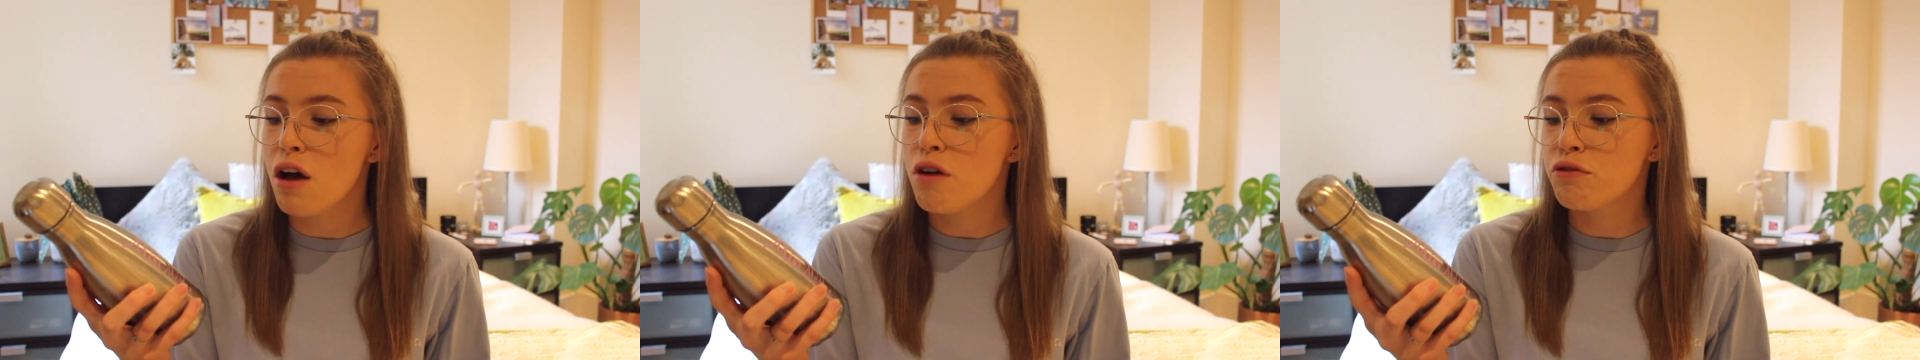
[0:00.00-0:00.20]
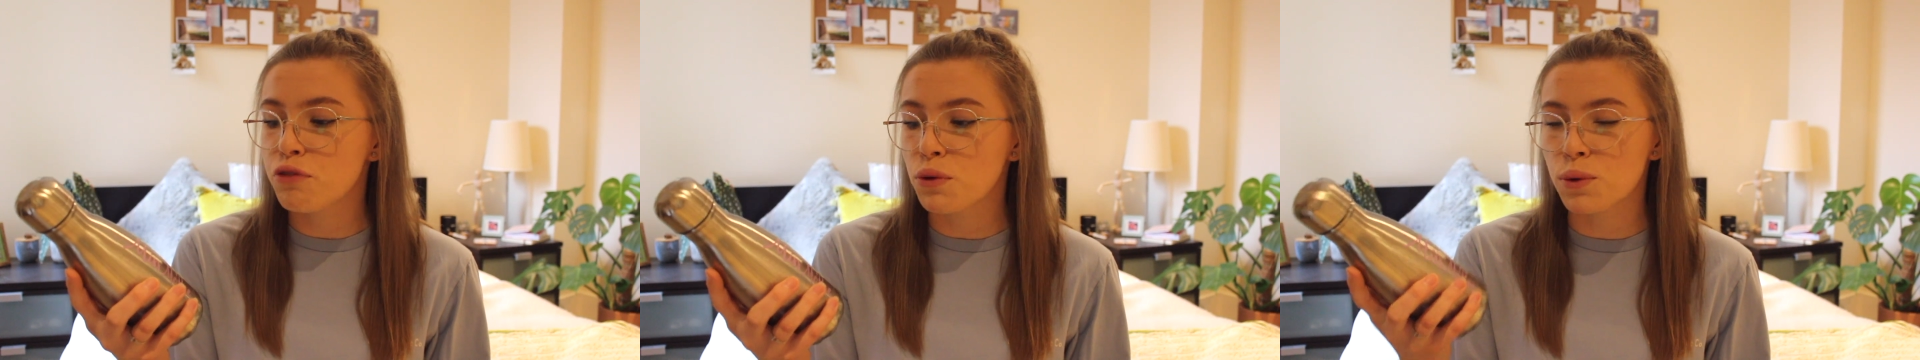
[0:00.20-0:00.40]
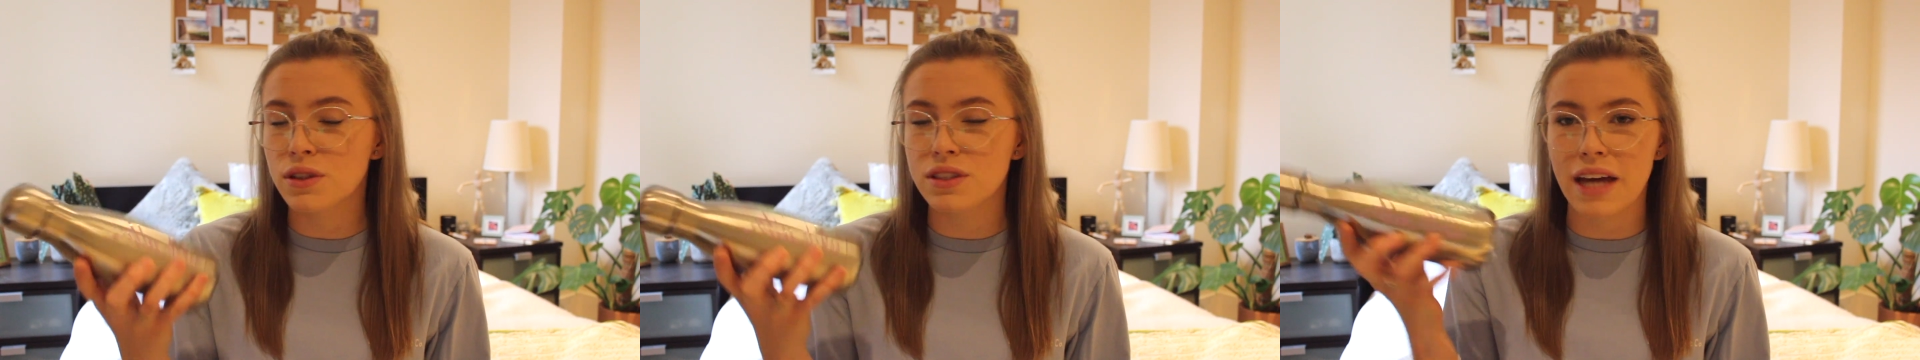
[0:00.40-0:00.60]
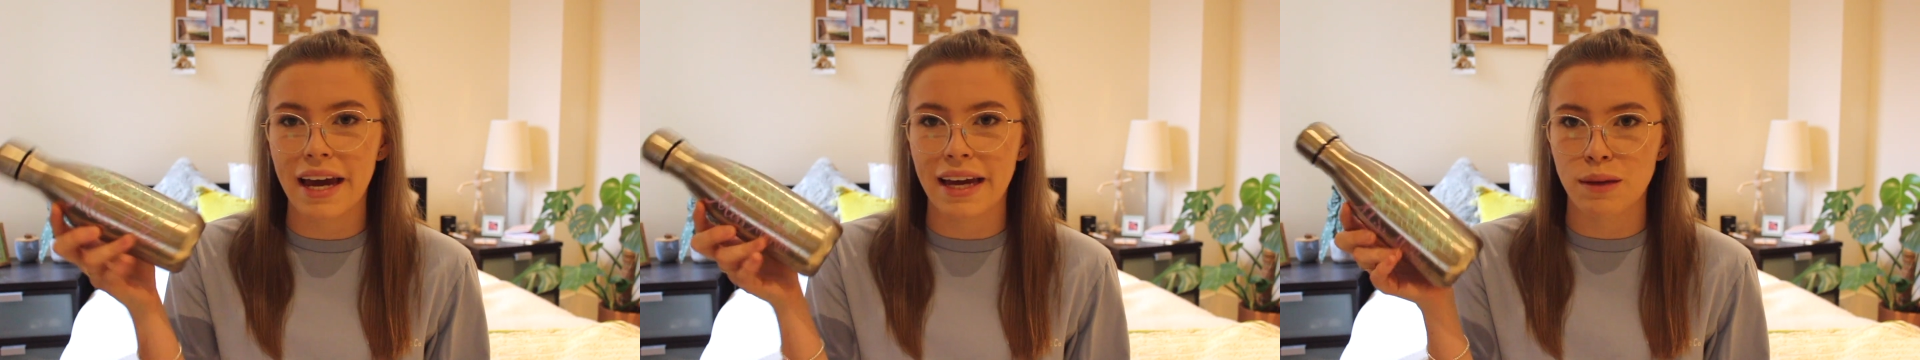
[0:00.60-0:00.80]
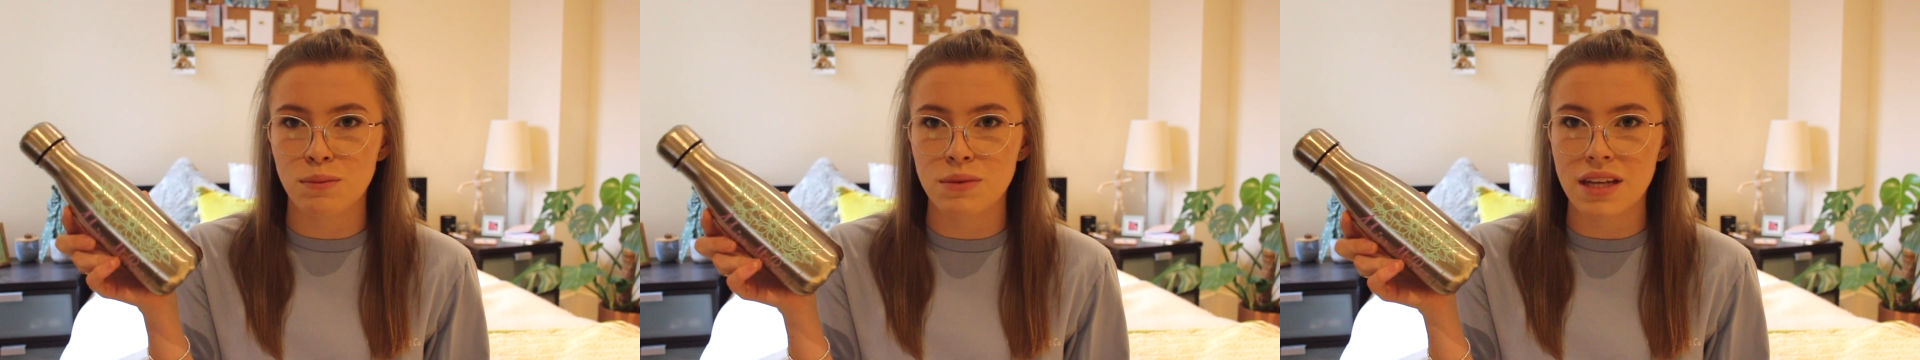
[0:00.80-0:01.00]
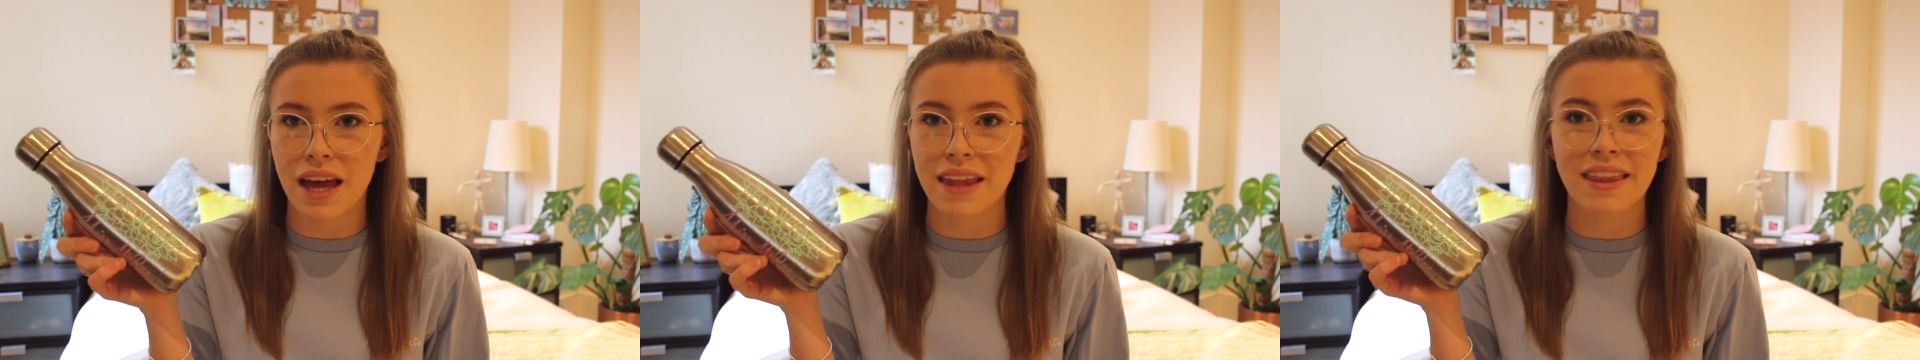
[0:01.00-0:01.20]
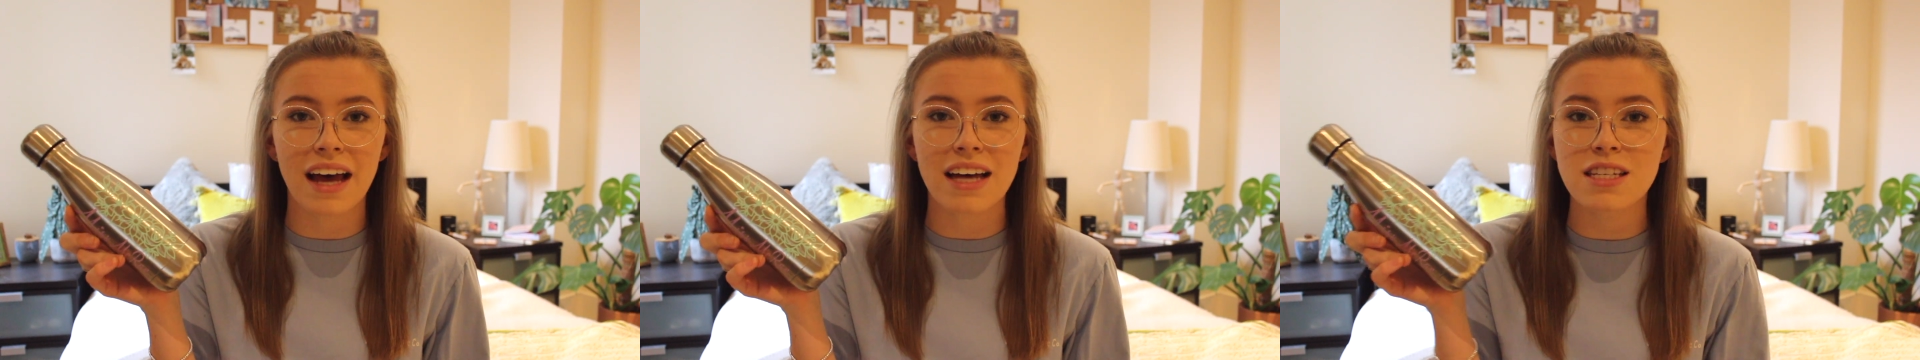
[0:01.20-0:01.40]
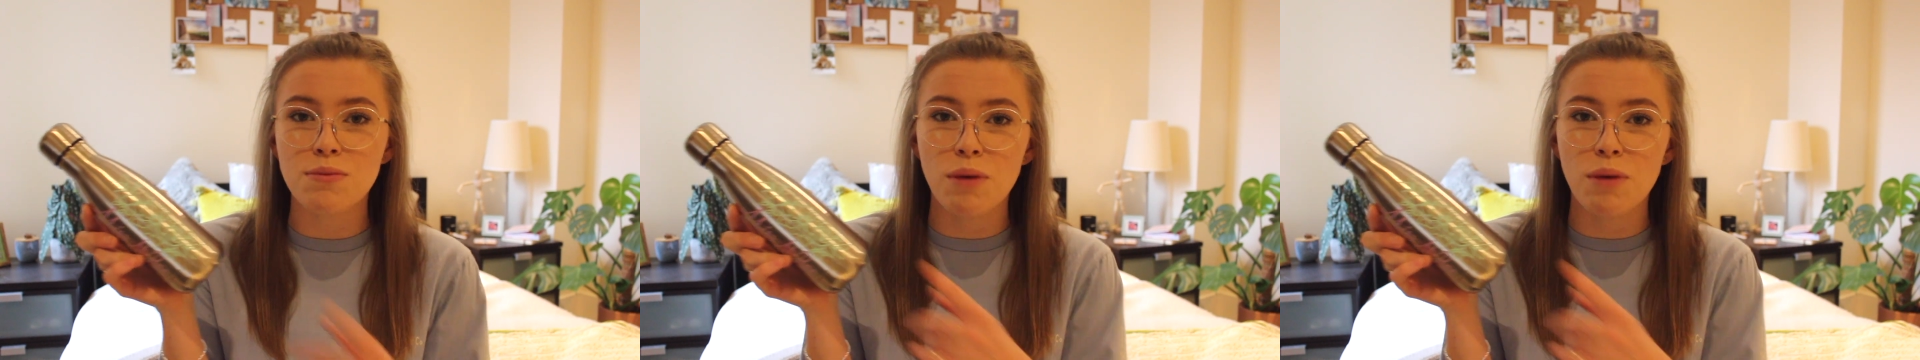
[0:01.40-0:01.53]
4 times and that